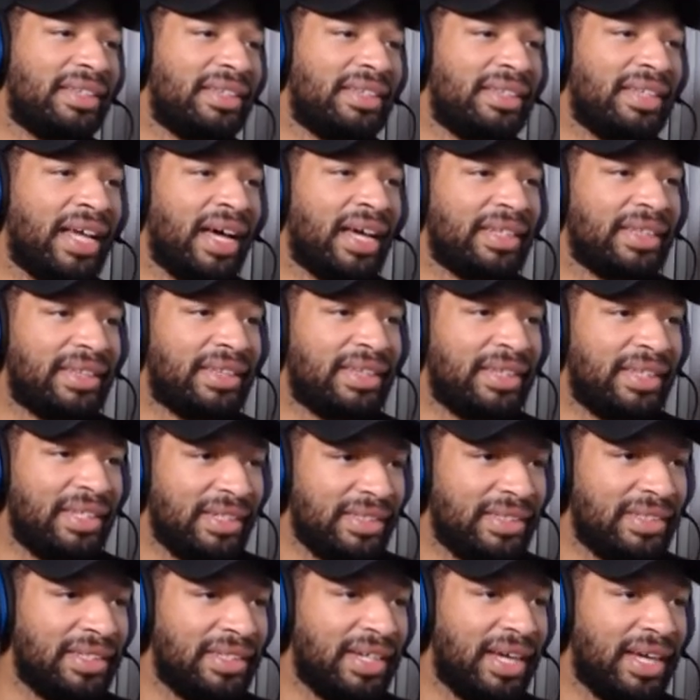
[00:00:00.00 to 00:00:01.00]
I think
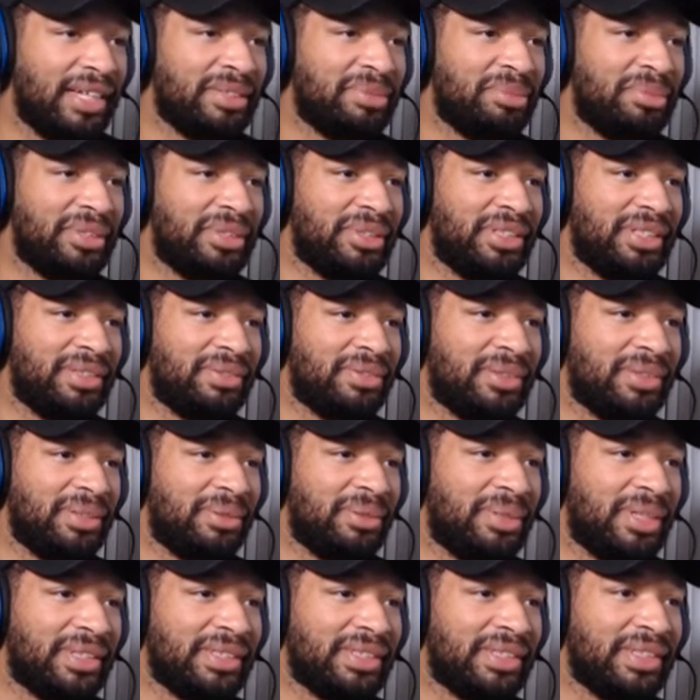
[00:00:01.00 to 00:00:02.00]
you asked me a different
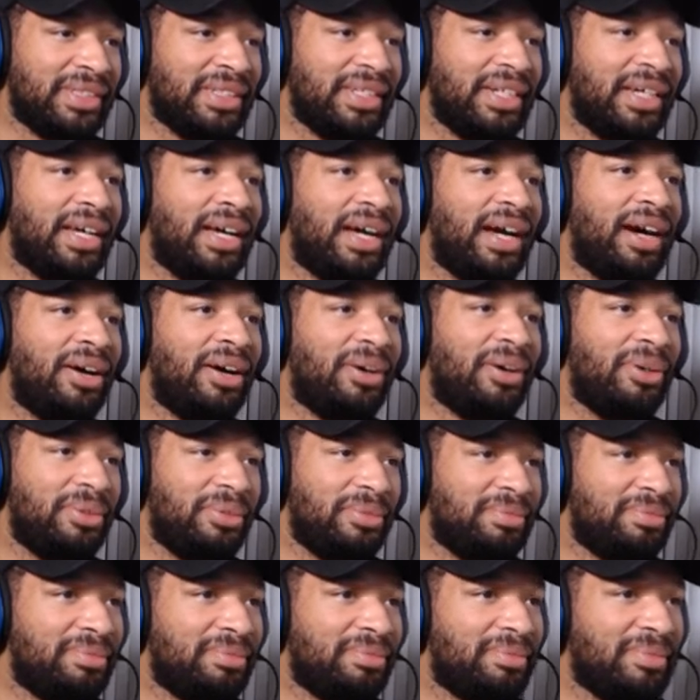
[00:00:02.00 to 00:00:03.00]
question. I hope.
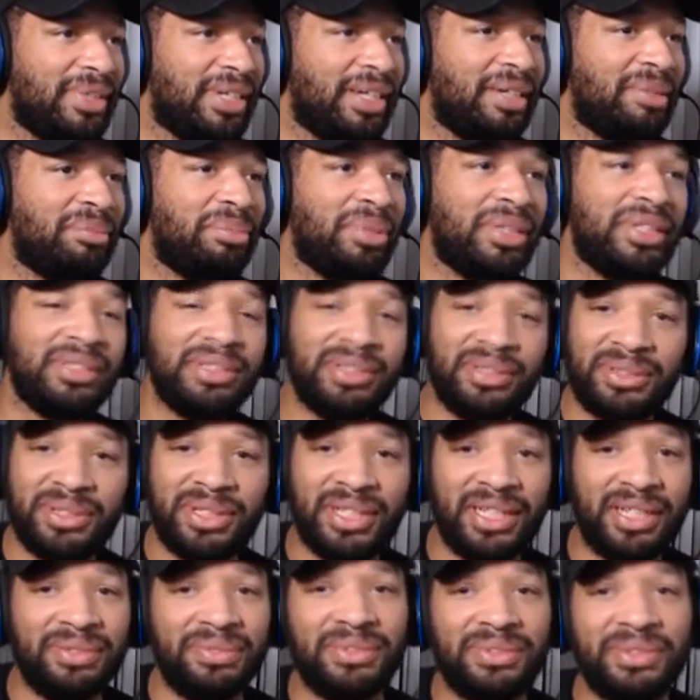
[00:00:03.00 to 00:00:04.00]
But it's okay
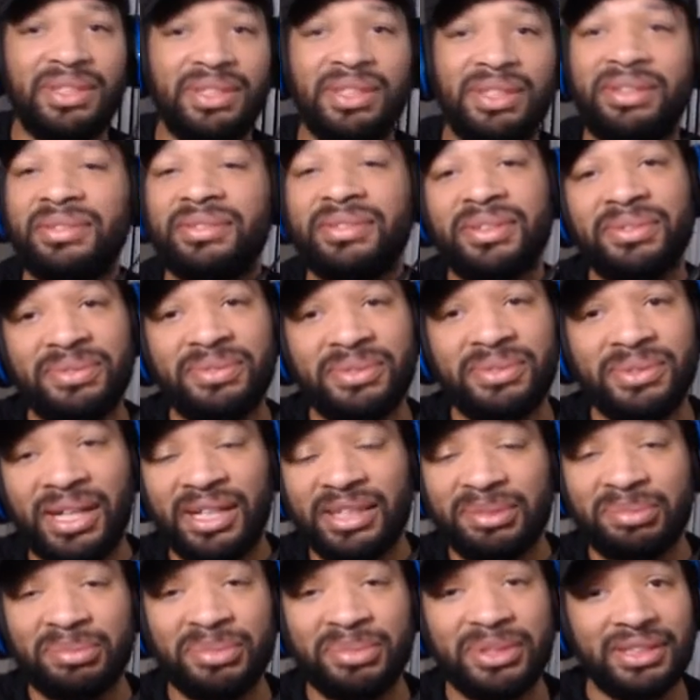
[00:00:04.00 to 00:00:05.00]
if you don't. If you ask
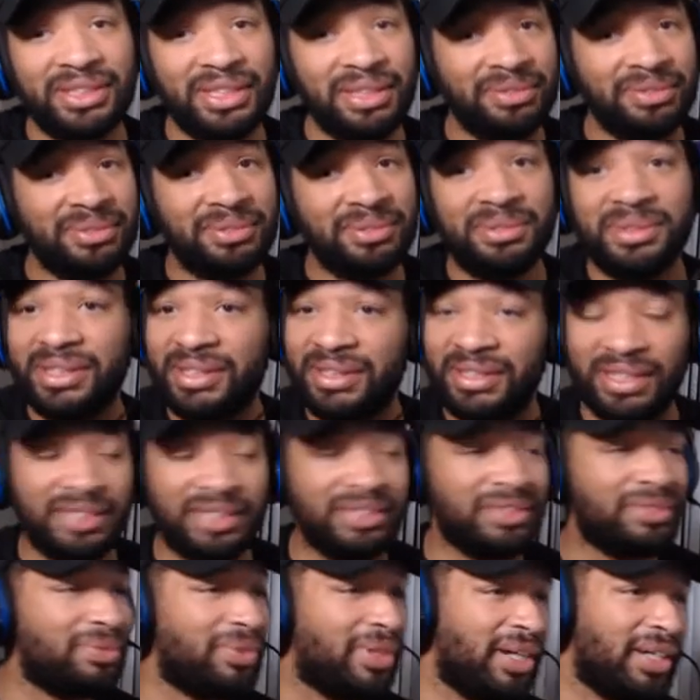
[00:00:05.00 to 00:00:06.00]
me this every week, it's
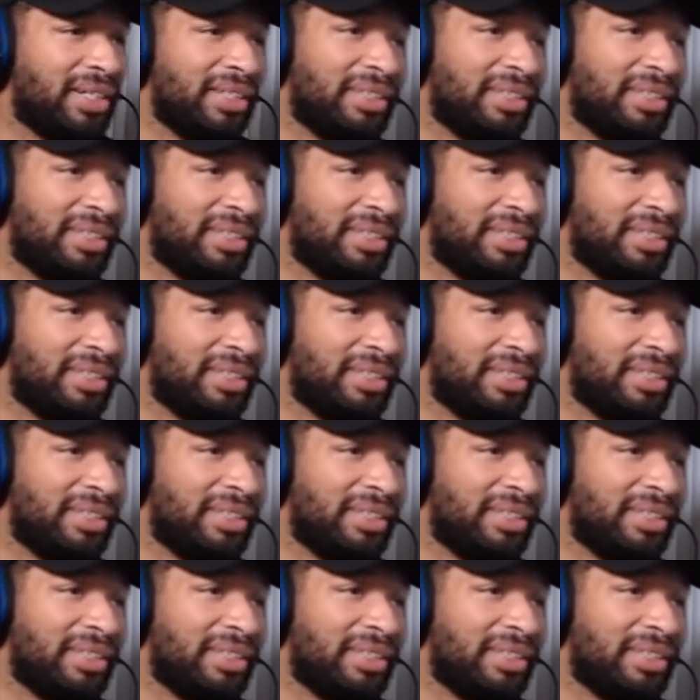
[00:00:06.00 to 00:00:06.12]
fine.